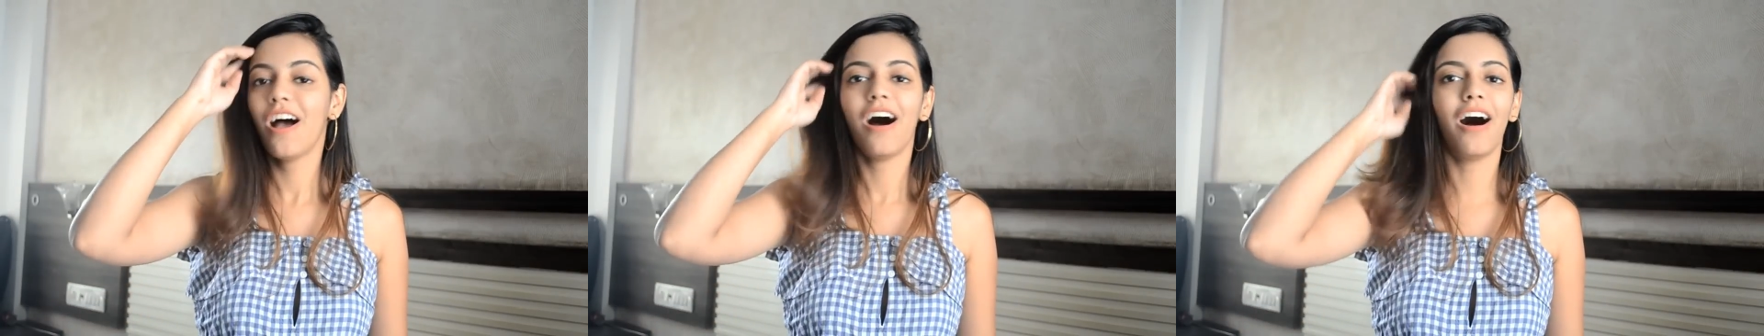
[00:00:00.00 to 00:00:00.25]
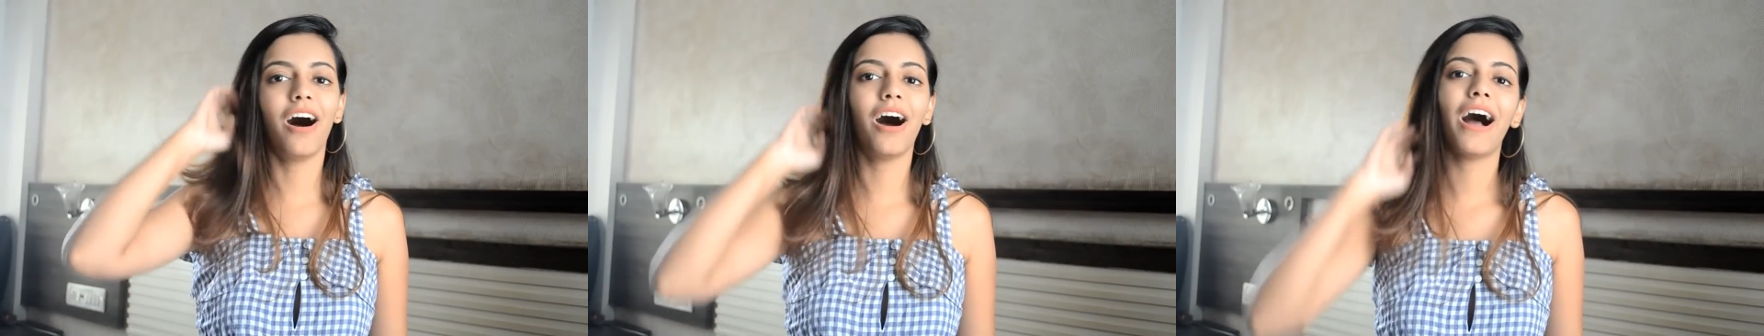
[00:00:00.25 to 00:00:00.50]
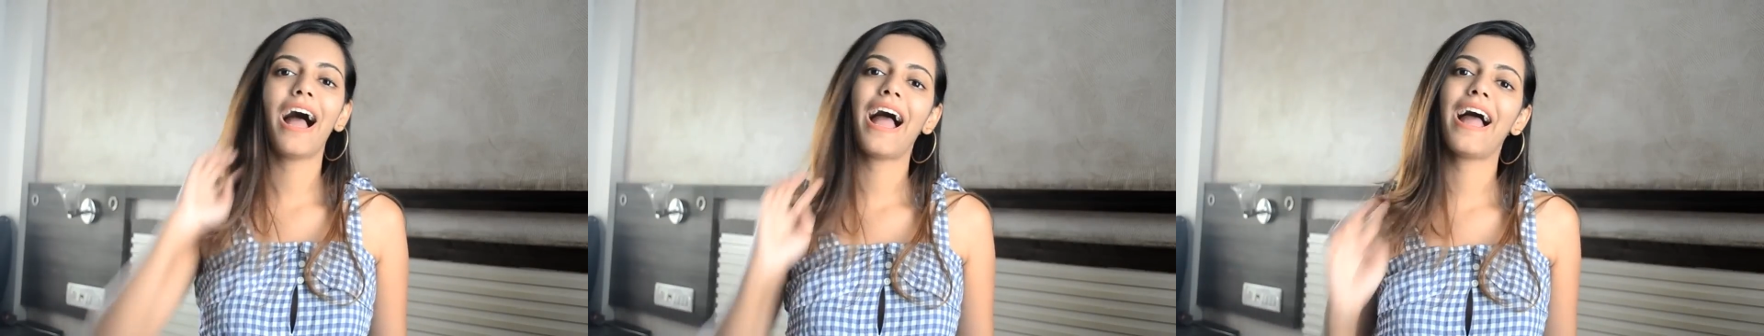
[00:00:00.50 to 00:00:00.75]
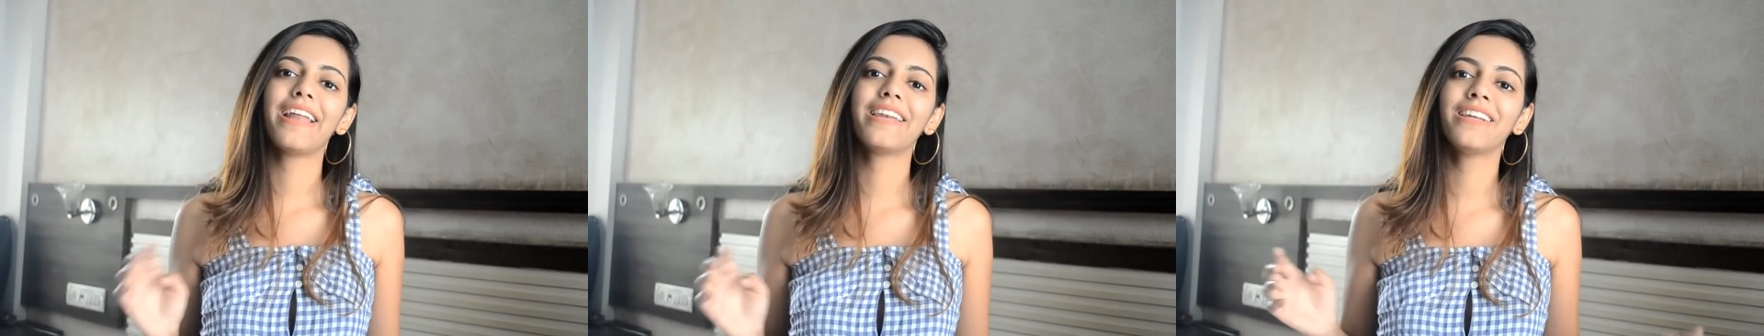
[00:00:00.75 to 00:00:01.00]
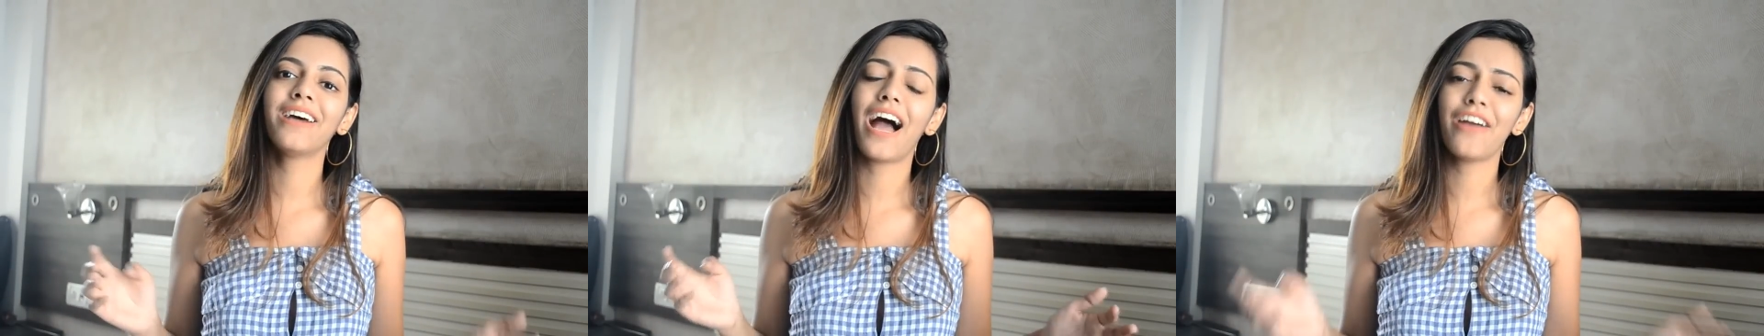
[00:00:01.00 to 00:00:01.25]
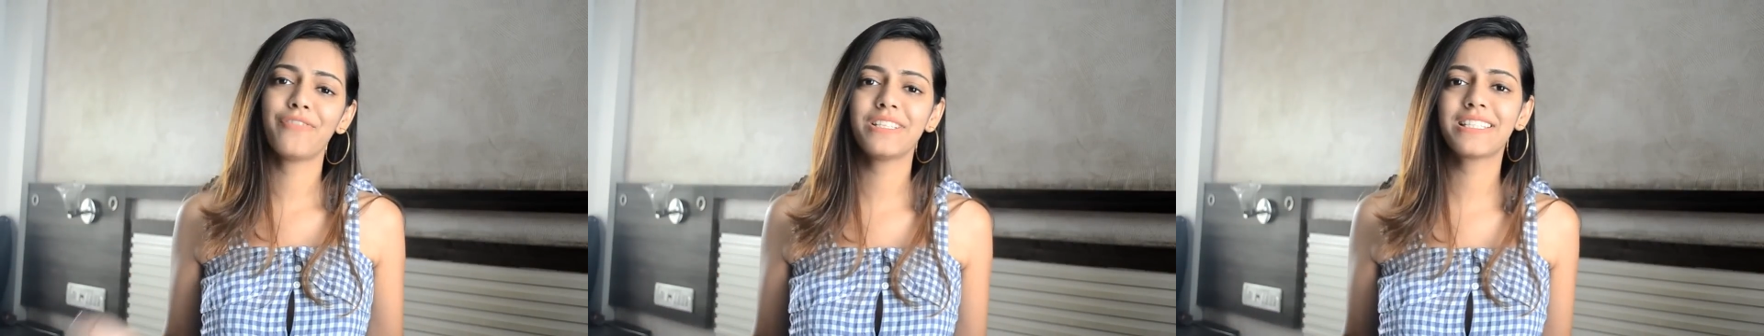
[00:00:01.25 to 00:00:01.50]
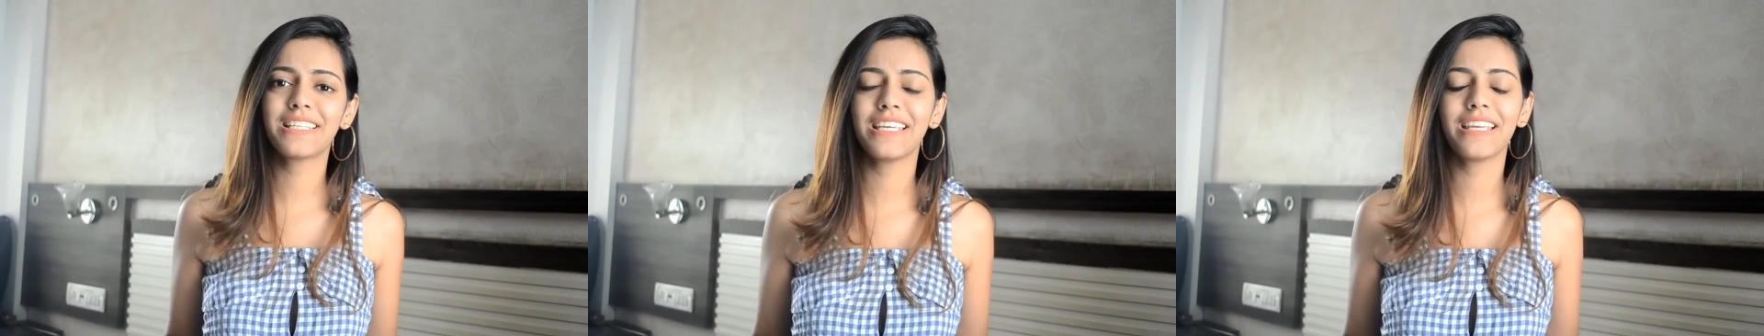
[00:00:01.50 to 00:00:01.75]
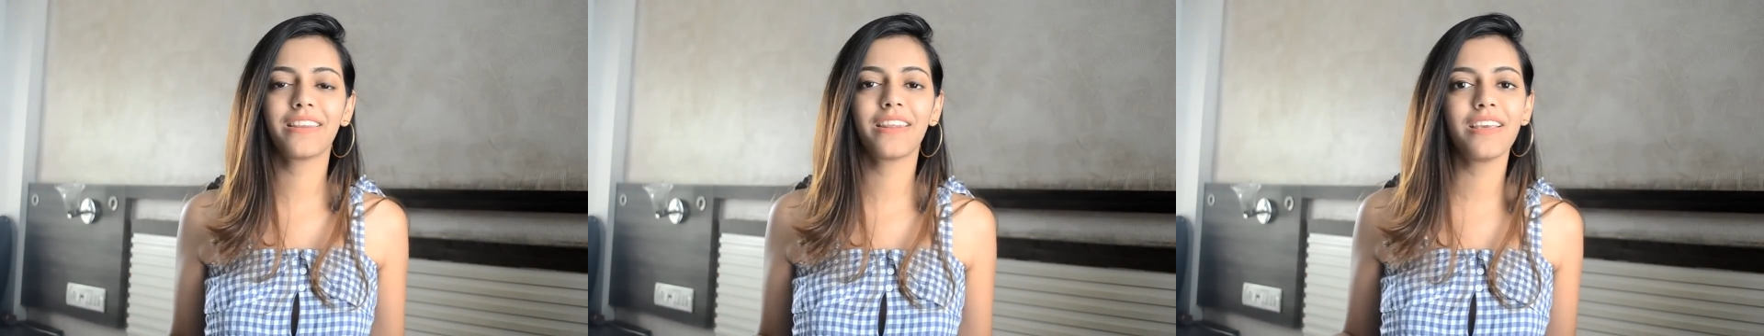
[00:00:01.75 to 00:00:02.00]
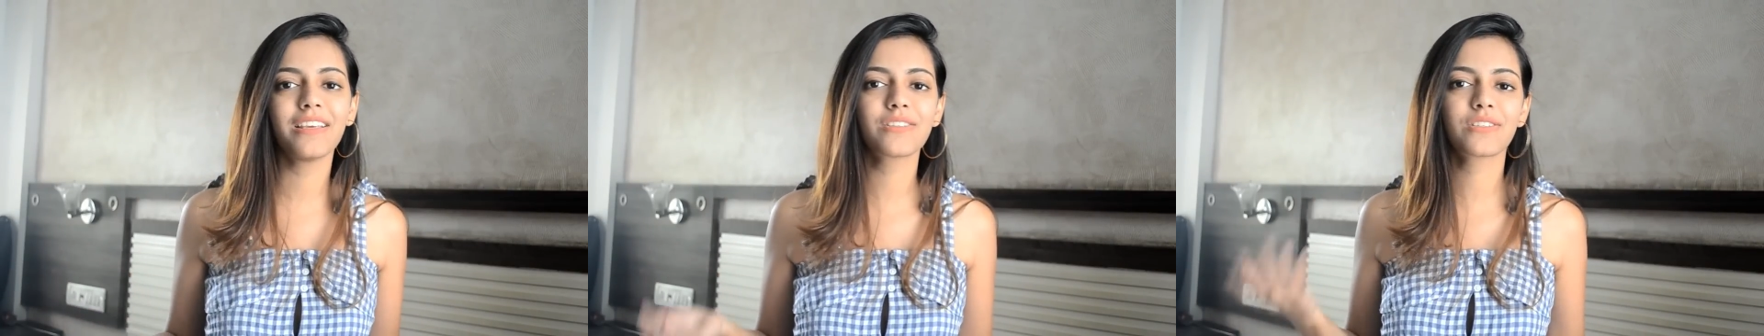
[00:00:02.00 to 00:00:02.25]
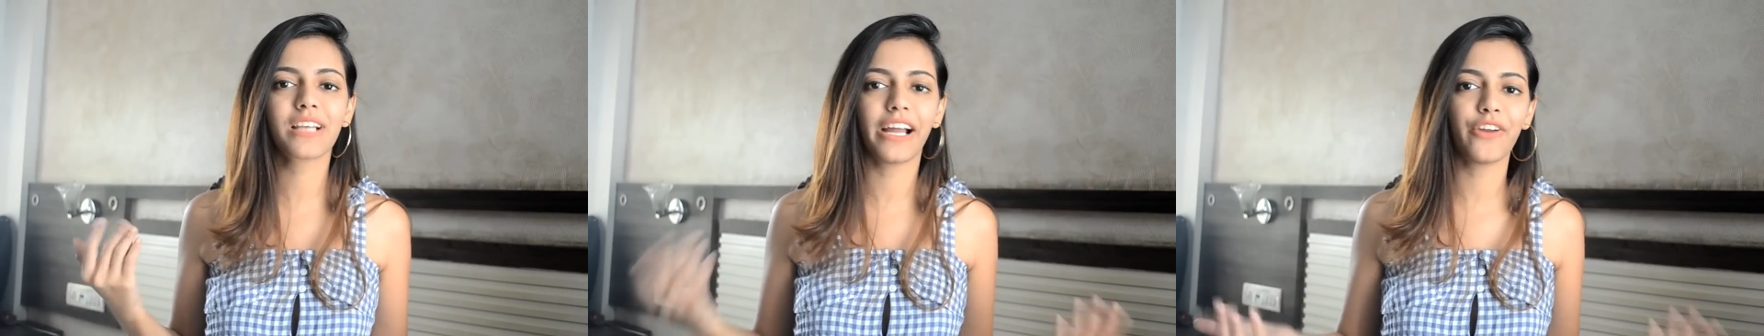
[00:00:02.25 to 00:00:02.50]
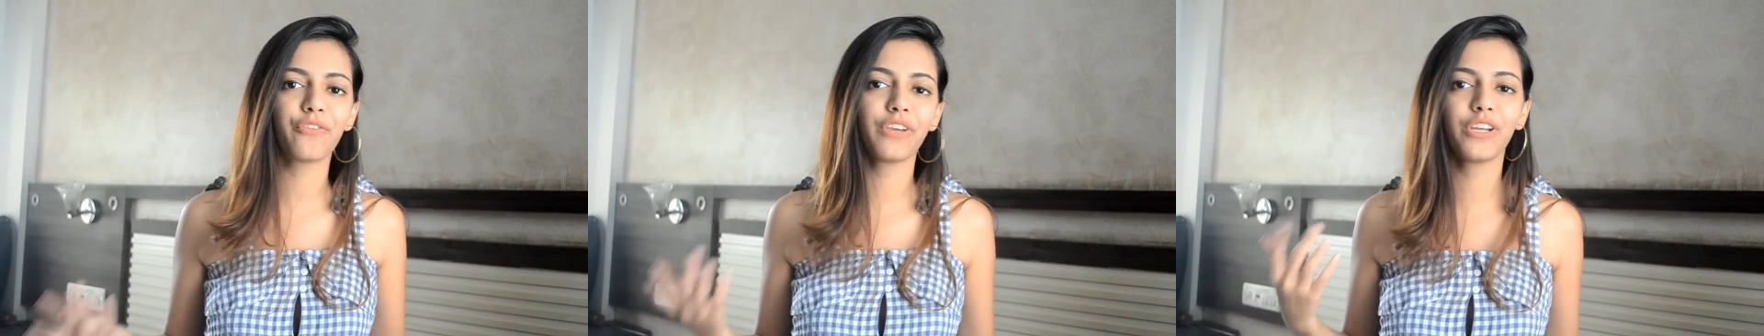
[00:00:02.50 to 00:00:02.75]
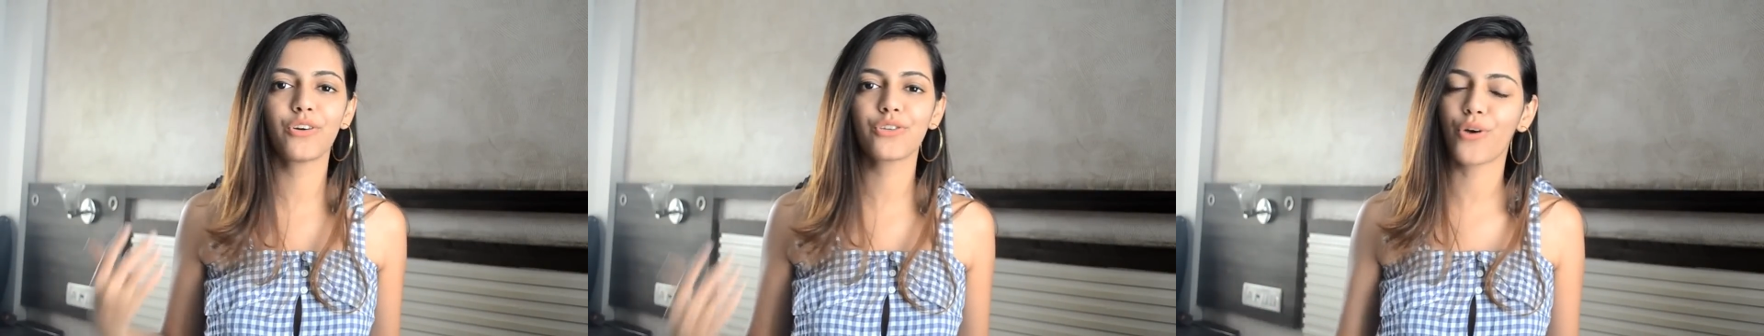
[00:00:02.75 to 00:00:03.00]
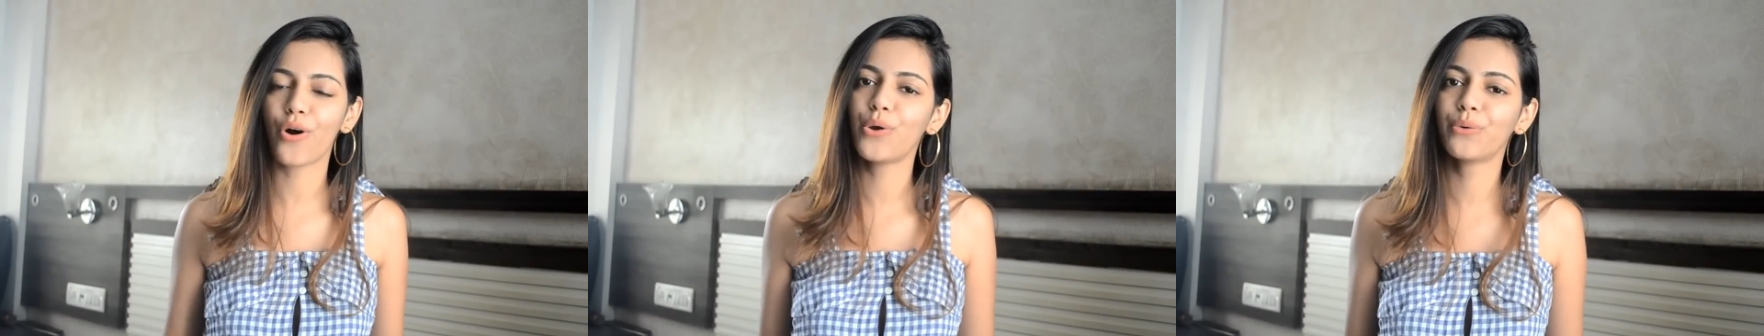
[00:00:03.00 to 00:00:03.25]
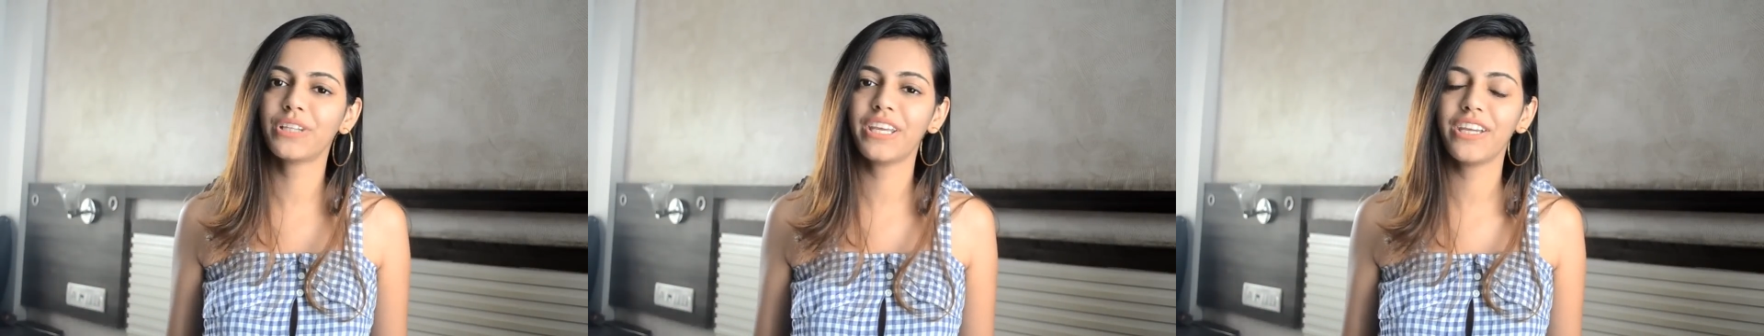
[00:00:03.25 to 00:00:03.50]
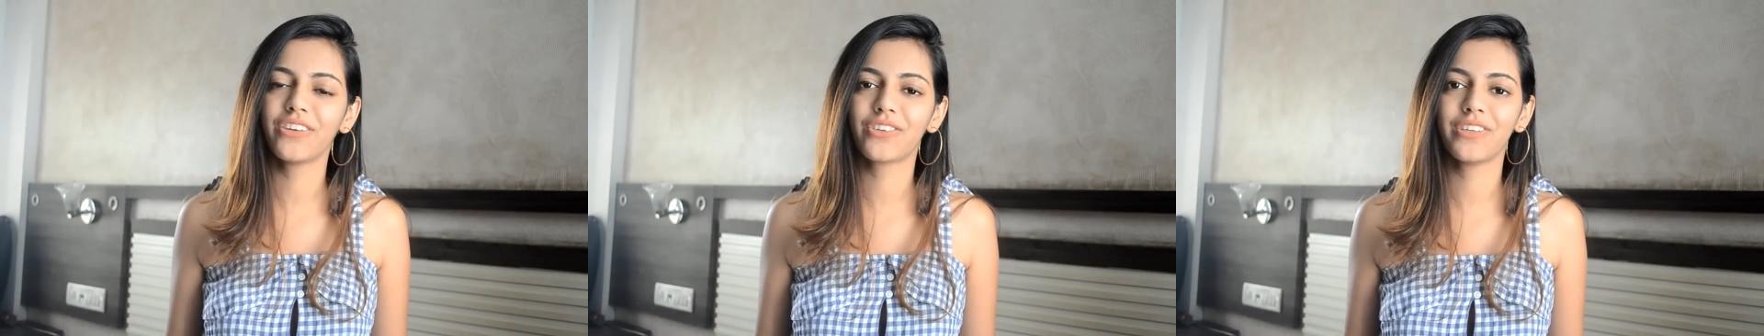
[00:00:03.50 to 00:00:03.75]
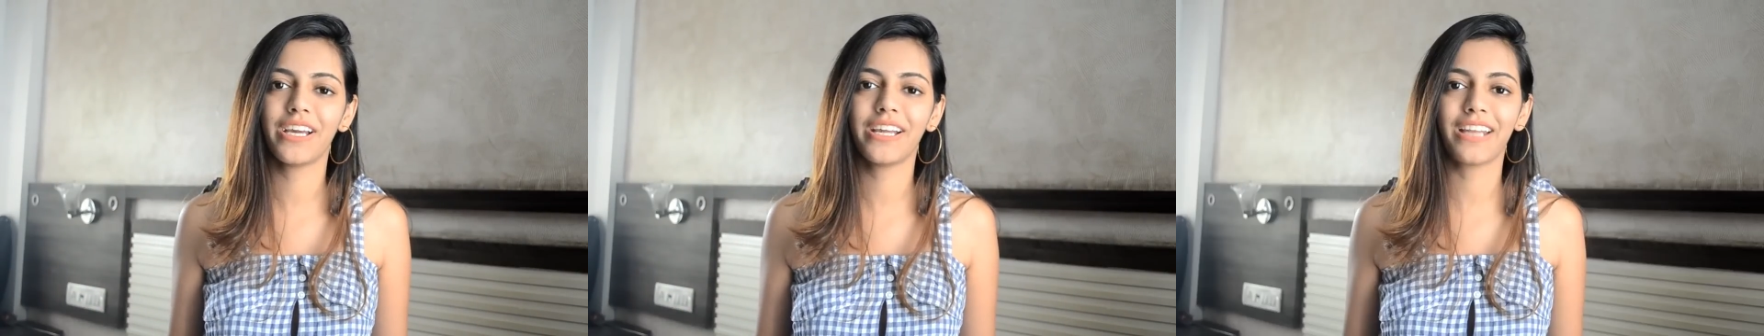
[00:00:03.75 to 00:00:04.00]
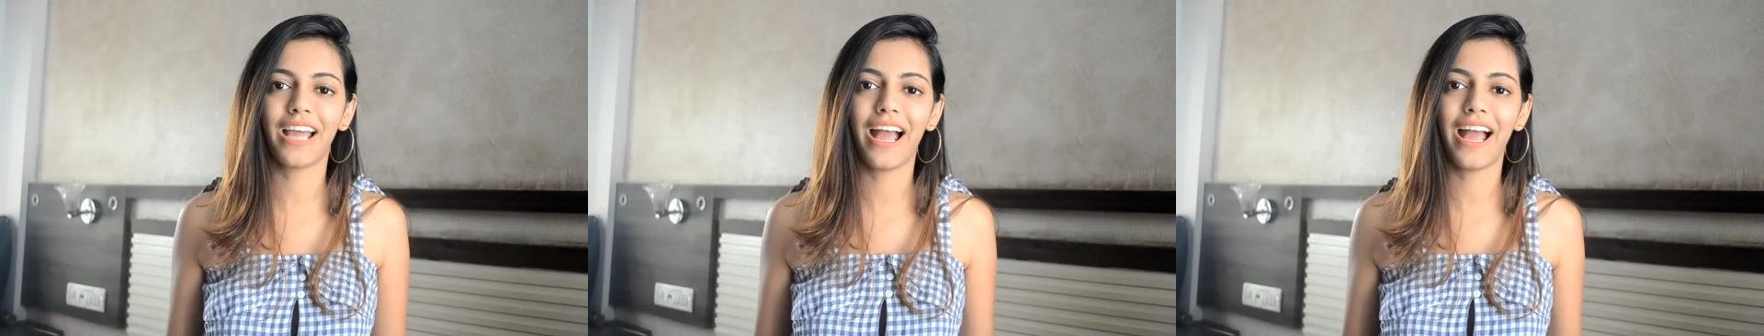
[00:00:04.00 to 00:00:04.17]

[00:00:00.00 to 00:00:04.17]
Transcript: And I've been seeing these kind of videos all over the internet, and